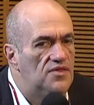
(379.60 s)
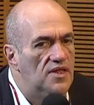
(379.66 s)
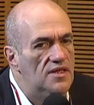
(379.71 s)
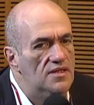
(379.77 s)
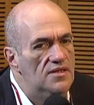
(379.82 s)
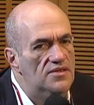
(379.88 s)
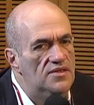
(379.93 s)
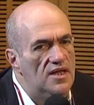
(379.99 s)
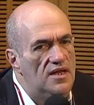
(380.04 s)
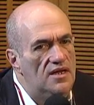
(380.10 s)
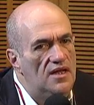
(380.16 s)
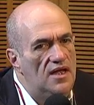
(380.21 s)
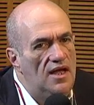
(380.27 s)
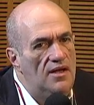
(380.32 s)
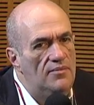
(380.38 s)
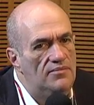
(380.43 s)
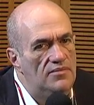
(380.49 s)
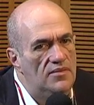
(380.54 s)
I think that
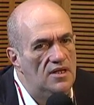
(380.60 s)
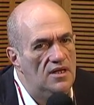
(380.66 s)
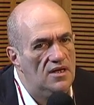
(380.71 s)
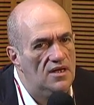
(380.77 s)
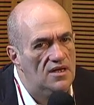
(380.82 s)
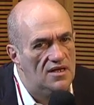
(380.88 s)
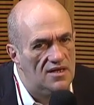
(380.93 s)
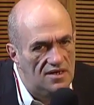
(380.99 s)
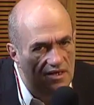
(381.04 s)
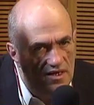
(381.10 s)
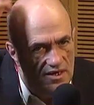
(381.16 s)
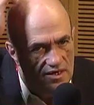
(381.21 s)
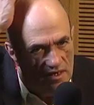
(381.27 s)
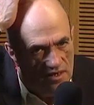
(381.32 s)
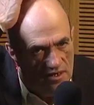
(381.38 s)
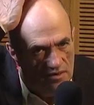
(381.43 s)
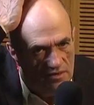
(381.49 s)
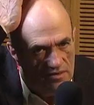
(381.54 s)

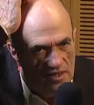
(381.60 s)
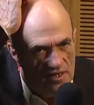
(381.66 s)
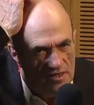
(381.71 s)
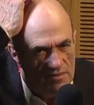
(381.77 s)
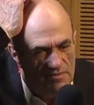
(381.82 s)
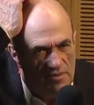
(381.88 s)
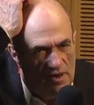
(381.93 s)
it's